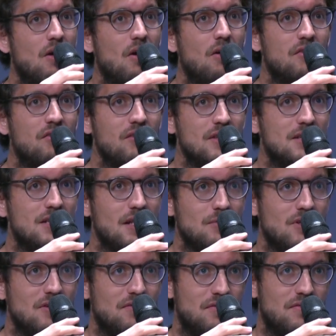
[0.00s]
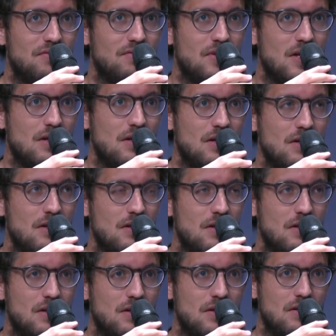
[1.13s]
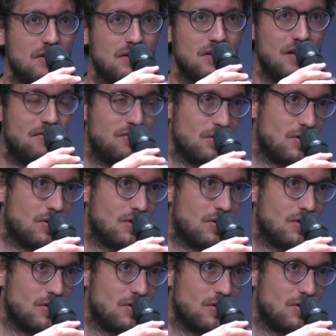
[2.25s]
Also in terms of if